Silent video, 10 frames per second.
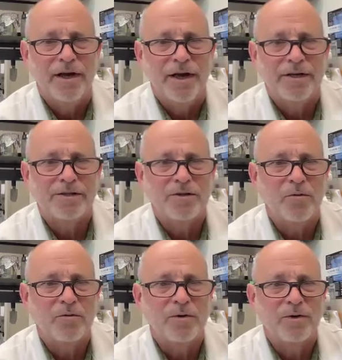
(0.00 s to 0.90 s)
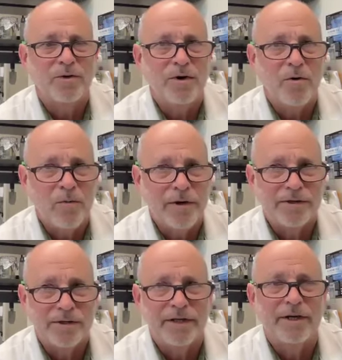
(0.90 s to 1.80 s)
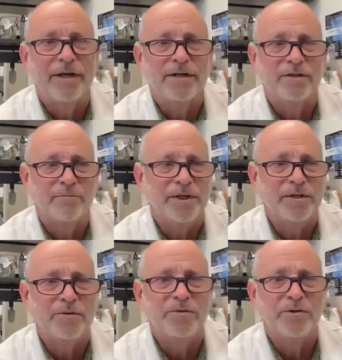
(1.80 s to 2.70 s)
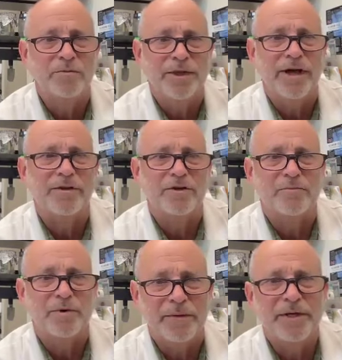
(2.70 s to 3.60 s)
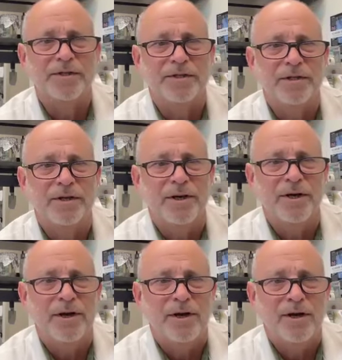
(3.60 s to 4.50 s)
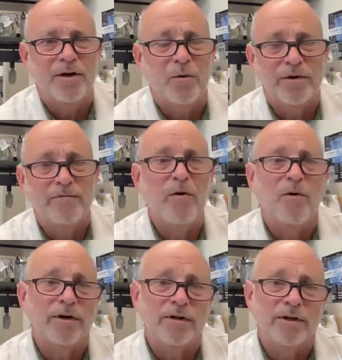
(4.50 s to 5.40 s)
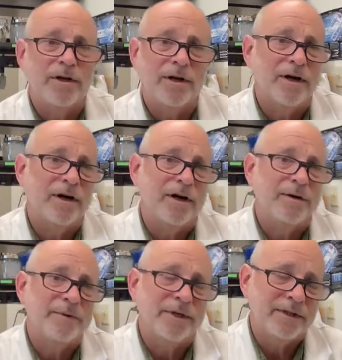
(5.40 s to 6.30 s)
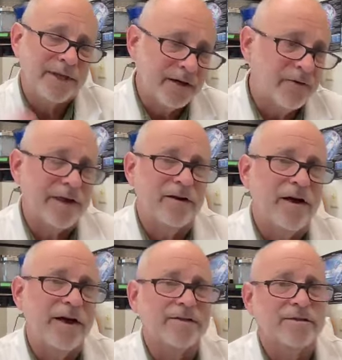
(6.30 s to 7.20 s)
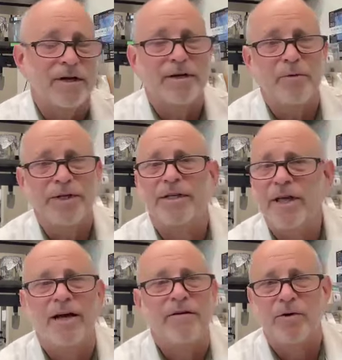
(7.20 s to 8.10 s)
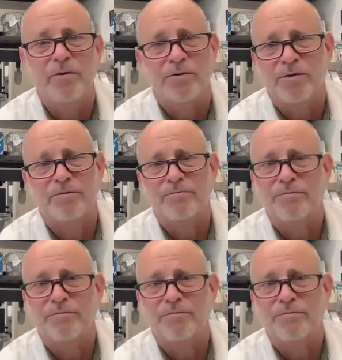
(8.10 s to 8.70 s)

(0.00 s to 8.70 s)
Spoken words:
And so no one's DNA should be used without their permission going forward. In the Henrietta Lacks time, we didn't have those